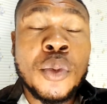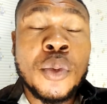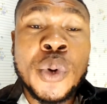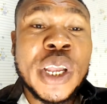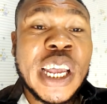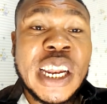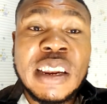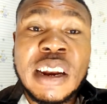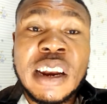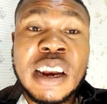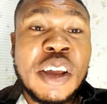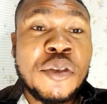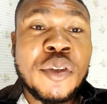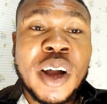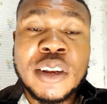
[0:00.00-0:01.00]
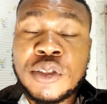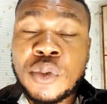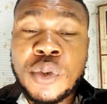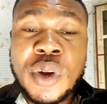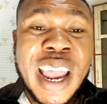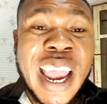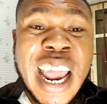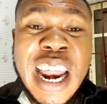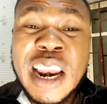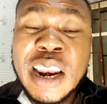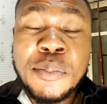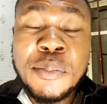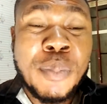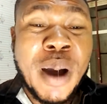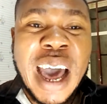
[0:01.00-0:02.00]
can deliver to
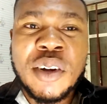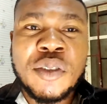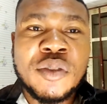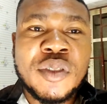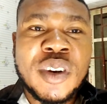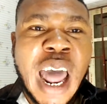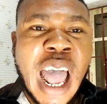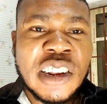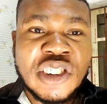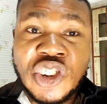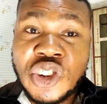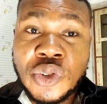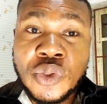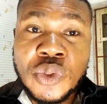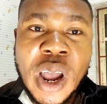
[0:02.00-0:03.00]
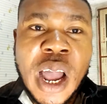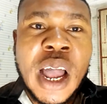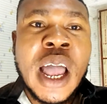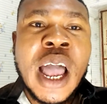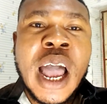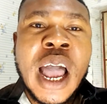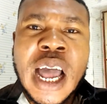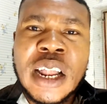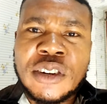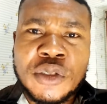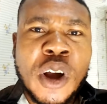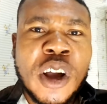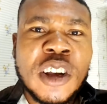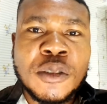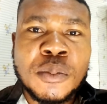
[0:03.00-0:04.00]
any part of Nigeria. And
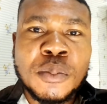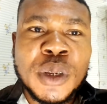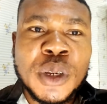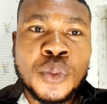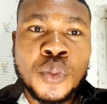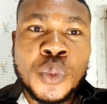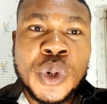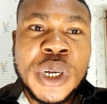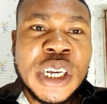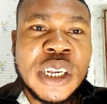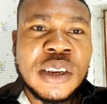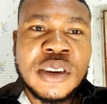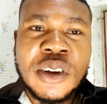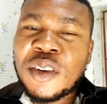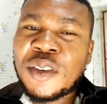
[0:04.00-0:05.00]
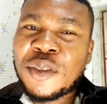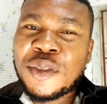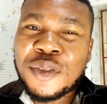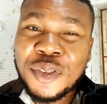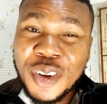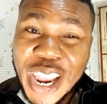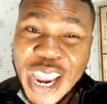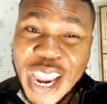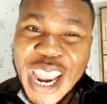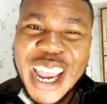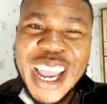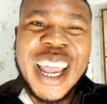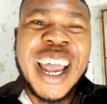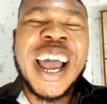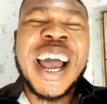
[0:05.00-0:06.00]
trust me, we don't fail.
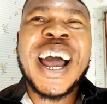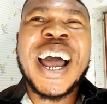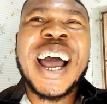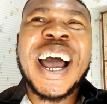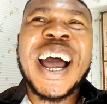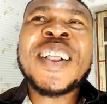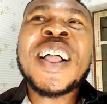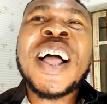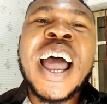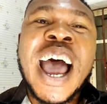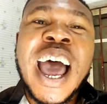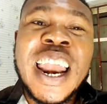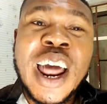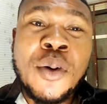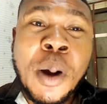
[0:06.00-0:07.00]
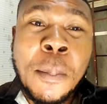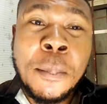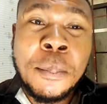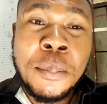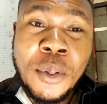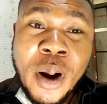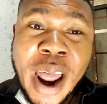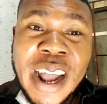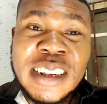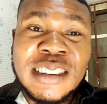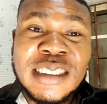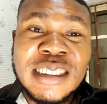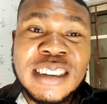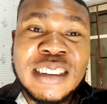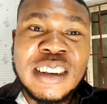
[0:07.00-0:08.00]
And our
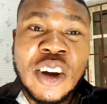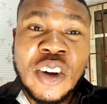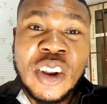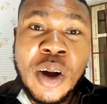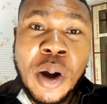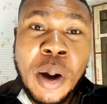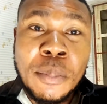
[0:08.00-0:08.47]
prices on our